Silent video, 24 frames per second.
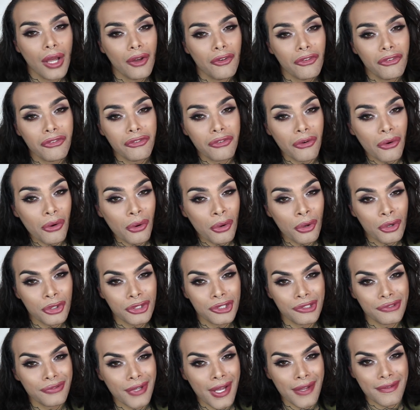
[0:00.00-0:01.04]
4
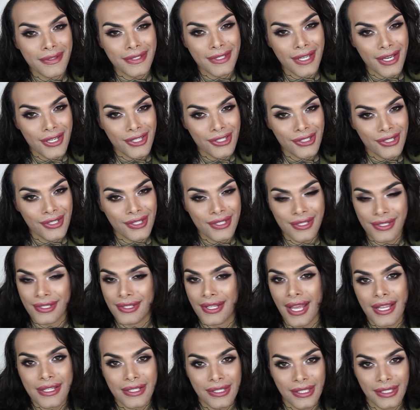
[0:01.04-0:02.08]
to 5 sessions. So
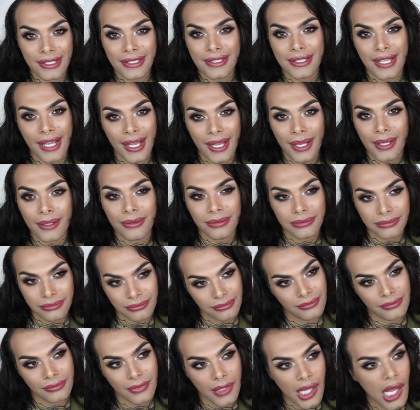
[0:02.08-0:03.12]
that's gonna take
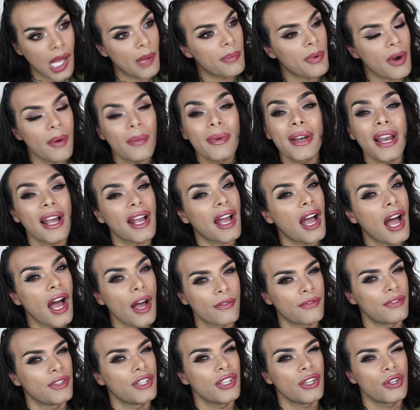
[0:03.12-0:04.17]
probably like
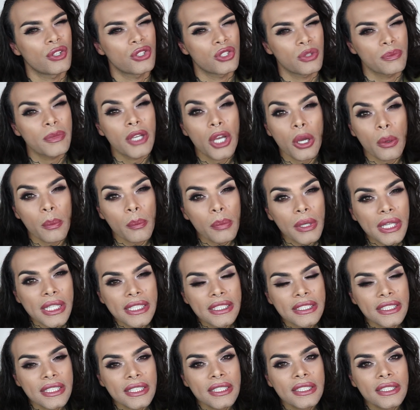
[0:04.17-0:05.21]
half a year to be
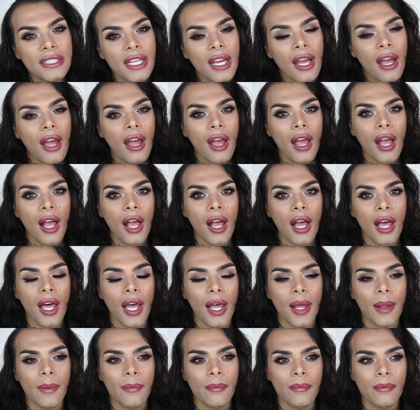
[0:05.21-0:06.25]
completed,
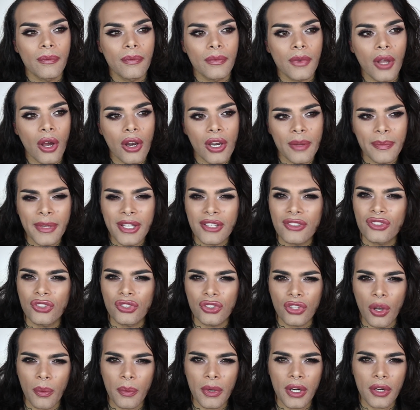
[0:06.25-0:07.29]
only because you
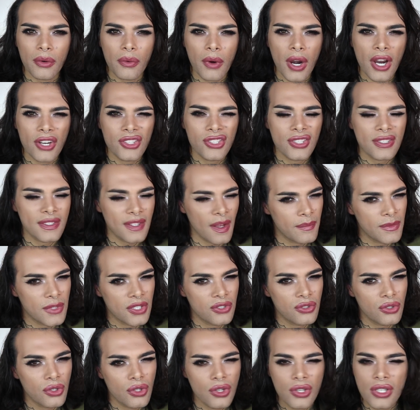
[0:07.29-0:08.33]
don't want to rush some
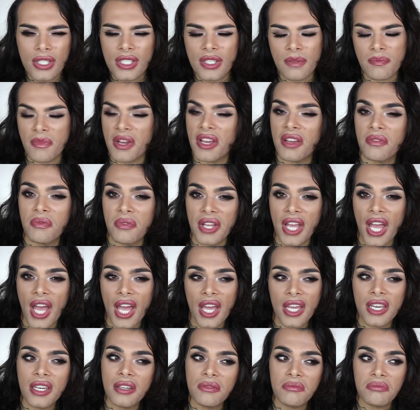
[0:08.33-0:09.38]
tattoos. But if we
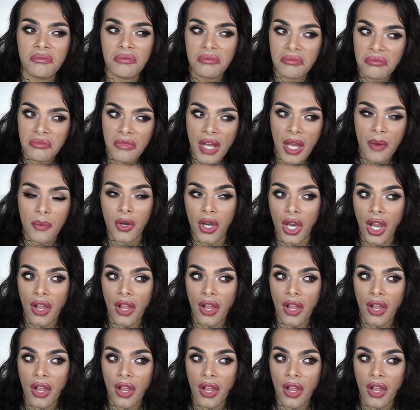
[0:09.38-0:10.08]
can, I would